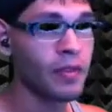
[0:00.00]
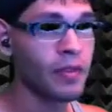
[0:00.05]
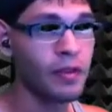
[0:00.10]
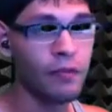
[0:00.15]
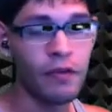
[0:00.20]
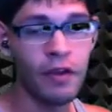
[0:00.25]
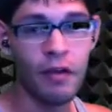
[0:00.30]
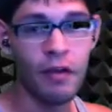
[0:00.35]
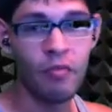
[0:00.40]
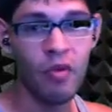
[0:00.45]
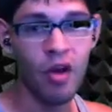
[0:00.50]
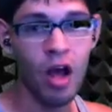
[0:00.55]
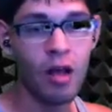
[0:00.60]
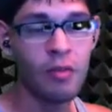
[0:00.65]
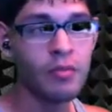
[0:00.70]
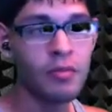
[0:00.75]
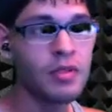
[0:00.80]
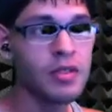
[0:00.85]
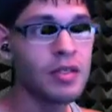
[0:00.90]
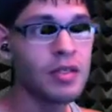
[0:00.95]
If you have
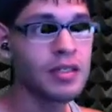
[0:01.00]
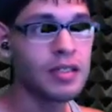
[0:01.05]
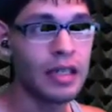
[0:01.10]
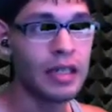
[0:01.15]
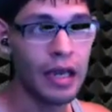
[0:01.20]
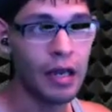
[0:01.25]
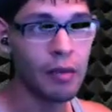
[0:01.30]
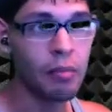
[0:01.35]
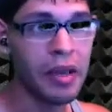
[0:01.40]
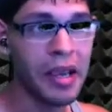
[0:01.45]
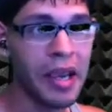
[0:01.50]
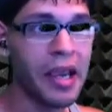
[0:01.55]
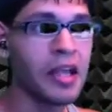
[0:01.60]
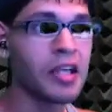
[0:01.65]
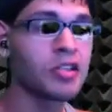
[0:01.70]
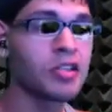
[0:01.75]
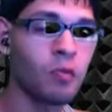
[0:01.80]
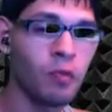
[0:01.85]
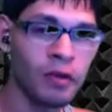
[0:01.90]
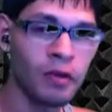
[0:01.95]
problems, stay on
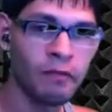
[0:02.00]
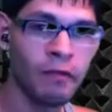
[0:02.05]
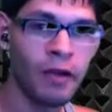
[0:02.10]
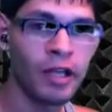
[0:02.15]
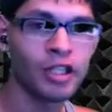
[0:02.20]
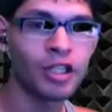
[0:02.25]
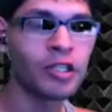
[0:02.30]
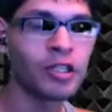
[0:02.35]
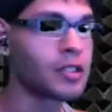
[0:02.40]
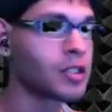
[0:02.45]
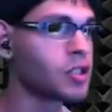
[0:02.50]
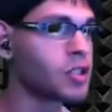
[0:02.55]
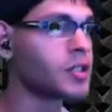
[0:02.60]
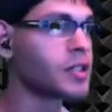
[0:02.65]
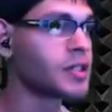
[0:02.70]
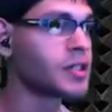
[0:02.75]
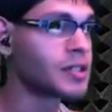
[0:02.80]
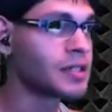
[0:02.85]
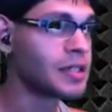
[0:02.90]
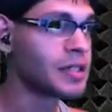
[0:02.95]
page, refresh it until you
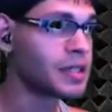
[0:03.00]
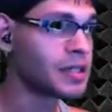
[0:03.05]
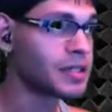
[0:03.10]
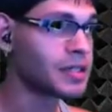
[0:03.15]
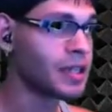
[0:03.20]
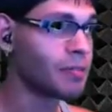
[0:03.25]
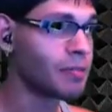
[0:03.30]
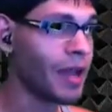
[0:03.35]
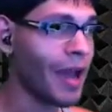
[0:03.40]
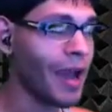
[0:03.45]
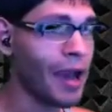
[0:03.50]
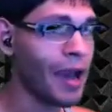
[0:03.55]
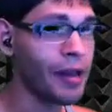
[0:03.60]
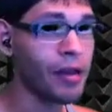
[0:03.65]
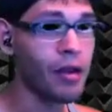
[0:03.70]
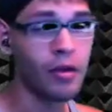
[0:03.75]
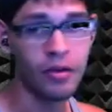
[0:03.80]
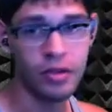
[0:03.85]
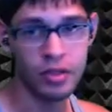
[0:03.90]
can see the skip ad on